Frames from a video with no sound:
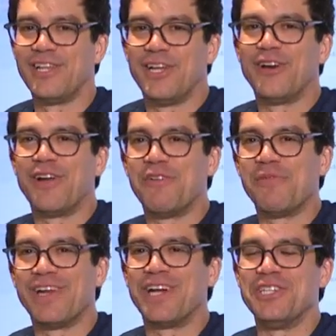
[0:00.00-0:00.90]
hello,
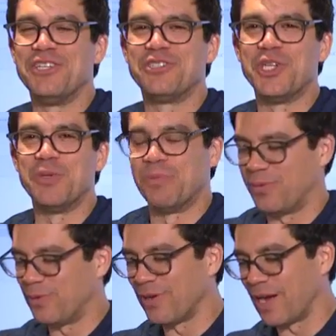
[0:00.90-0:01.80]
everybody on YouTube.
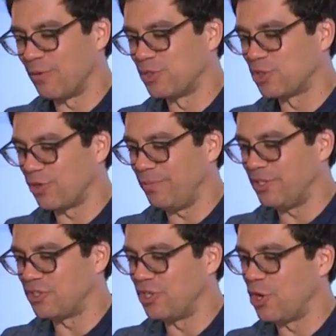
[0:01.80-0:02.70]
I was
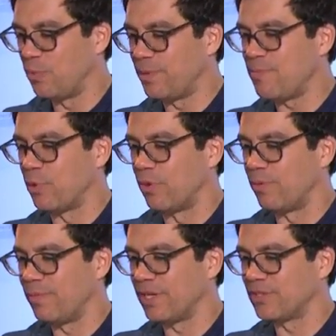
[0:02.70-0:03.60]
streaming to no
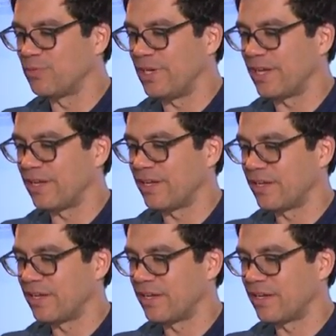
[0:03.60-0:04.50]
people because we. Rewind
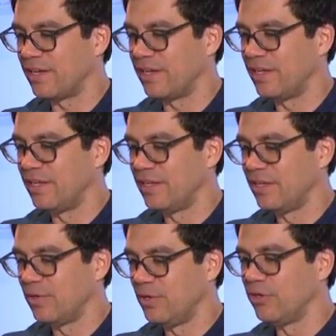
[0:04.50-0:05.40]

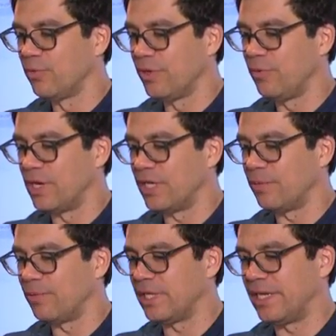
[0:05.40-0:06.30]
you can rewind
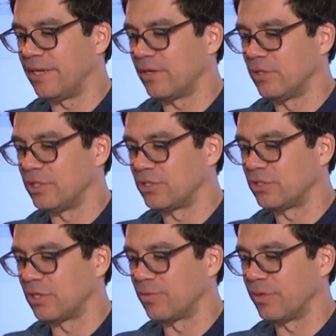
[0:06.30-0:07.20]
to the beginning or just
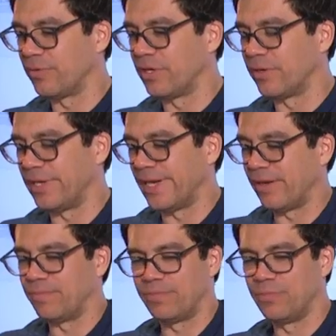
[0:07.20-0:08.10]
start where we are right
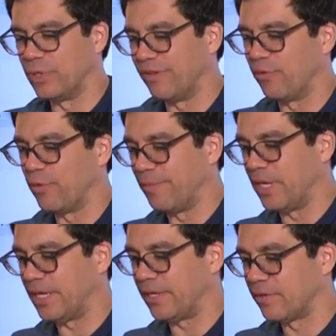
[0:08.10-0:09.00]
now. We're giving away
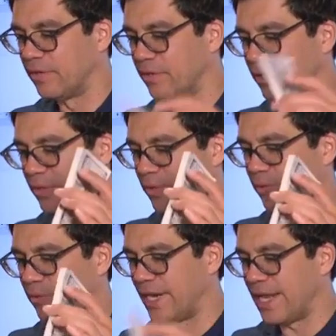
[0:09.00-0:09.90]
money
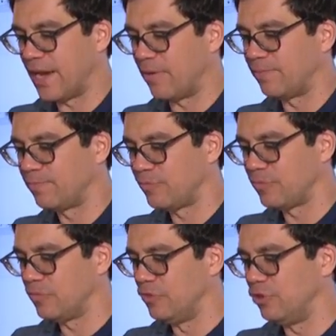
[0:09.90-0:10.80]
right now.
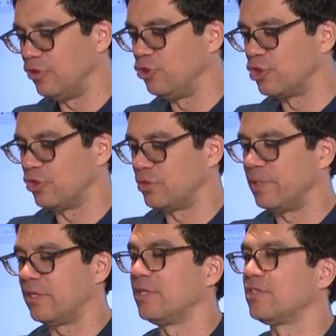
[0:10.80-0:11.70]
Are you sure it's
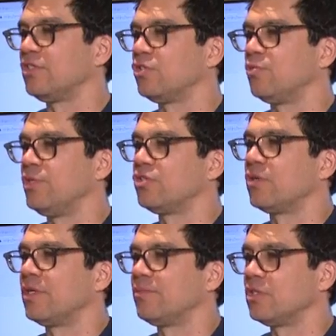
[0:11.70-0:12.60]
better not to just
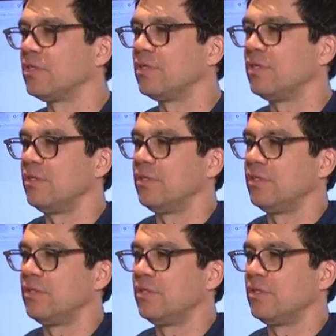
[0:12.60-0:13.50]
restart Amazon?
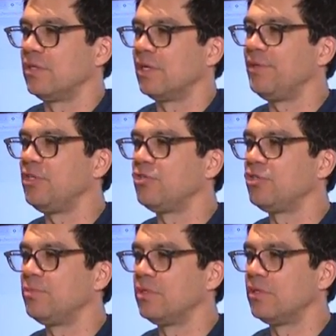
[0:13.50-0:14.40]
I mean,
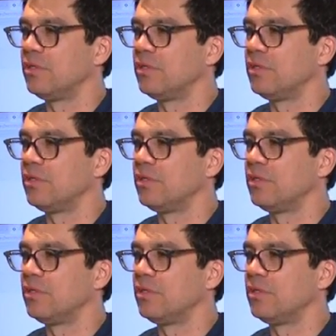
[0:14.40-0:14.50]
YouTube?